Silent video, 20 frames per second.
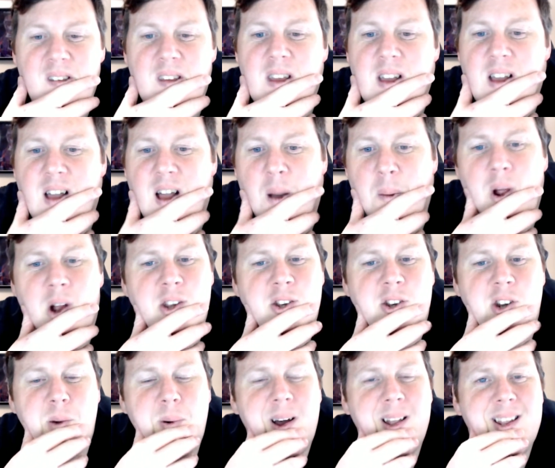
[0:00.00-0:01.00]
I'm not
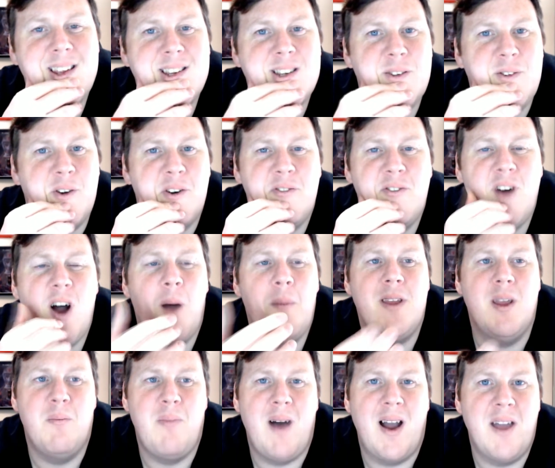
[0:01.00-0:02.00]
sure about this. If you're a farmer,
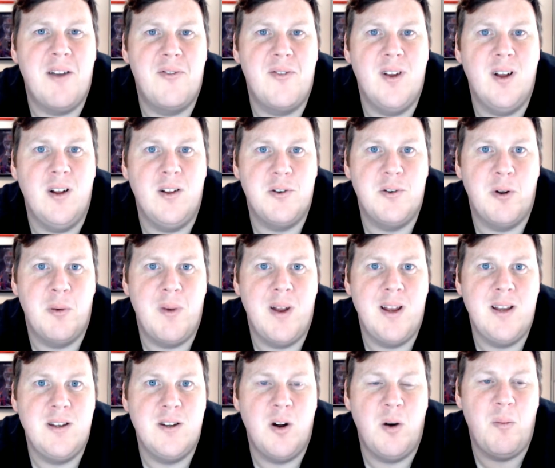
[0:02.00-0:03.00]
you buy a field, you know what I
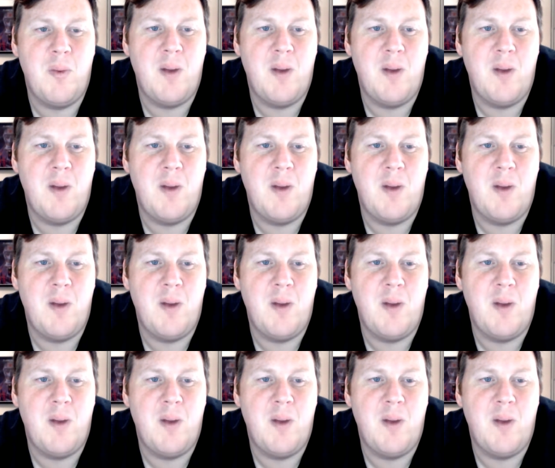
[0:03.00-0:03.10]
mean? You don't buy